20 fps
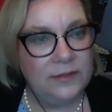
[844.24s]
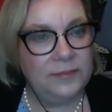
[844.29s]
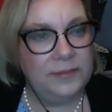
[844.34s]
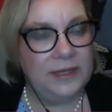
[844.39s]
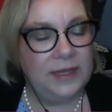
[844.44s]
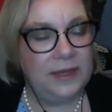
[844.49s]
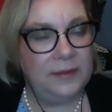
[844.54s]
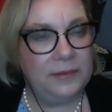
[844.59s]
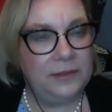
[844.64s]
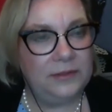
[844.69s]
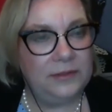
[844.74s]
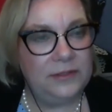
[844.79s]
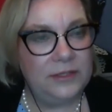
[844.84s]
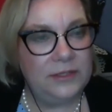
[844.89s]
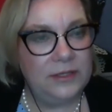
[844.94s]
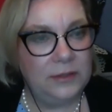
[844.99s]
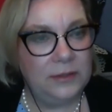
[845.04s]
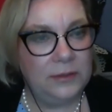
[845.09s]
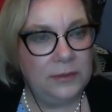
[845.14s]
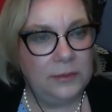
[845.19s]
to be able
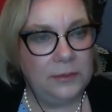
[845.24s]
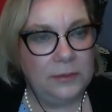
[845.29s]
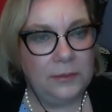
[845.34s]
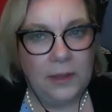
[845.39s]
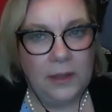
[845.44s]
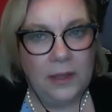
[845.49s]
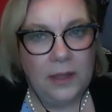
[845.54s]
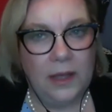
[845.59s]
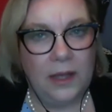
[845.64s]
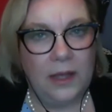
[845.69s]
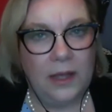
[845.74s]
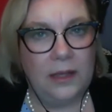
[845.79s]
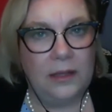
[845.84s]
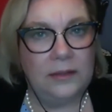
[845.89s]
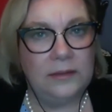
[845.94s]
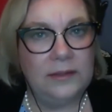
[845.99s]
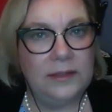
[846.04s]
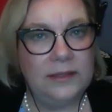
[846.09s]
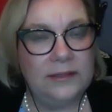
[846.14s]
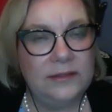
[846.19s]
to
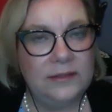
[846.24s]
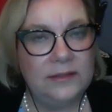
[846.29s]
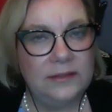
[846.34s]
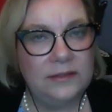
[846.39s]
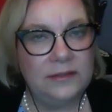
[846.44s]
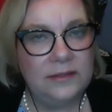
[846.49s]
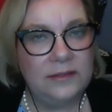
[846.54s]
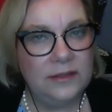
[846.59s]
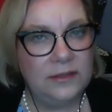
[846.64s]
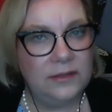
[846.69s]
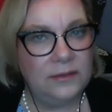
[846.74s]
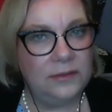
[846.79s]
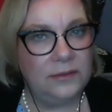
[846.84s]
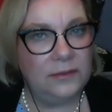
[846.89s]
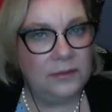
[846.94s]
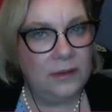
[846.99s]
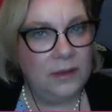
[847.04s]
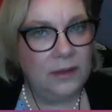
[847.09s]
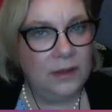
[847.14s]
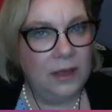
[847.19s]
listen
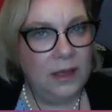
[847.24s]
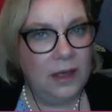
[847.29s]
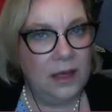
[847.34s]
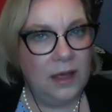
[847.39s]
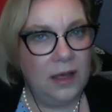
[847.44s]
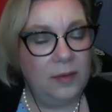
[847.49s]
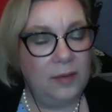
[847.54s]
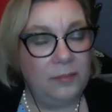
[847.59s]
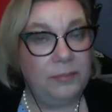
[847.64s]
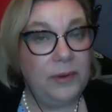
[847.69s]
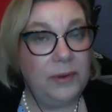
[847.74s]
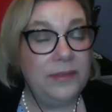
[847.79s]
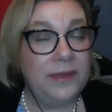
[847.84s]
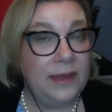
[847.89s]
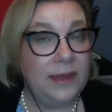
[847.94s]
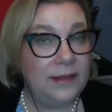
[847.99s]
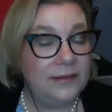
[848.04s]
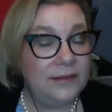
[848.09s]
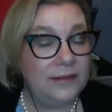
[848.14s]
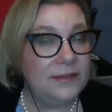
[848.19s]
to
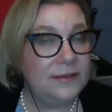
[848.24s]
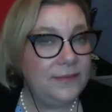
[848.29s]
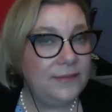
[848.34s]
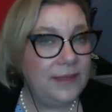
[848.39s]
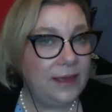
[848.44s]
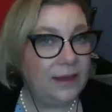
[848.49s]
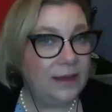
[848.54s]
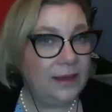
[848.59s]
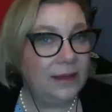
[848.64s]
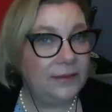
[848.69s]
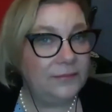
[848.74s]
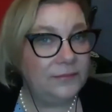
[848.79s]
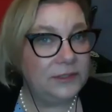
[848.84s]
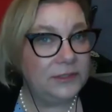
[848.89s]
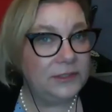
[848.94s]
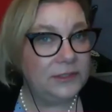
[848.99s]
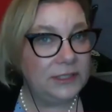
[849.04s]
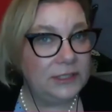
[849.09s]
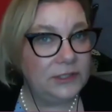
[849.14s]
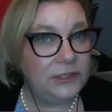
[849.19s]
both ends of that
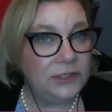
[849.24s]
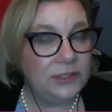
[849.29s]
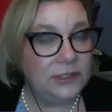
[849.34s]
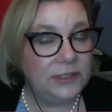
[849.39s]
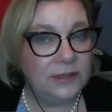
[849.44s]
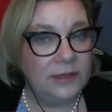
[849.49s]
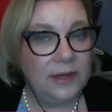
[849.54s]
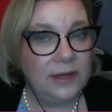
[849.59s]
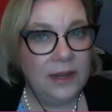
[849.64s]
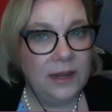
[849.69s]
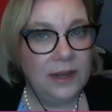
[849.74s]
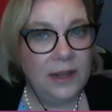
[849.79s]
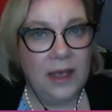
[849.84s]
conversation.